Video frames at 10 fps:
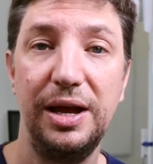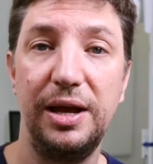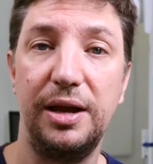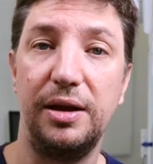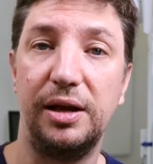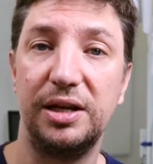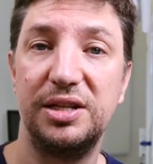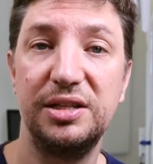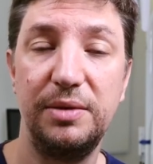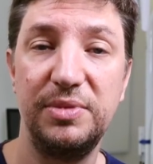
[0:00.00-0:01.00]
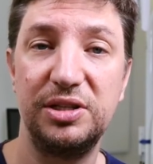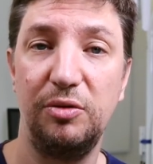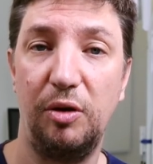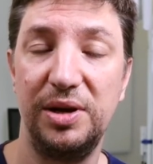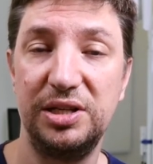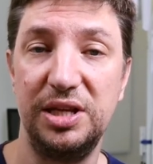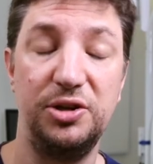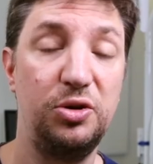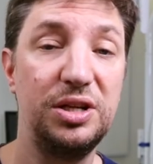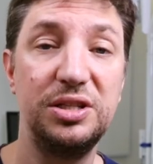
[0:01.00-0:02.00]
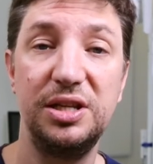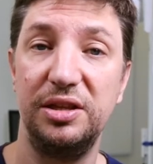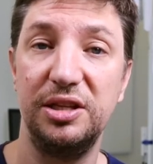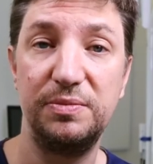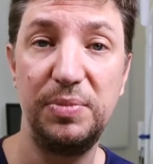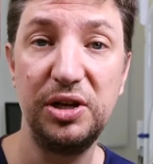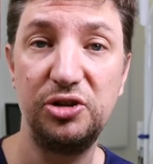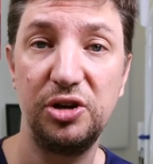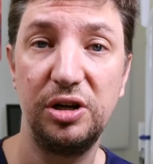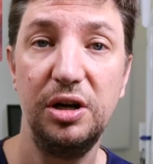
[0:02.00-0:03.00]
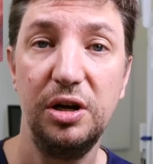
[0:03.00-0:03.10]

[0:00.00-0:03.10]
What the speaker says: a Kazanjian vestibuloplasty. As you can see in this picture,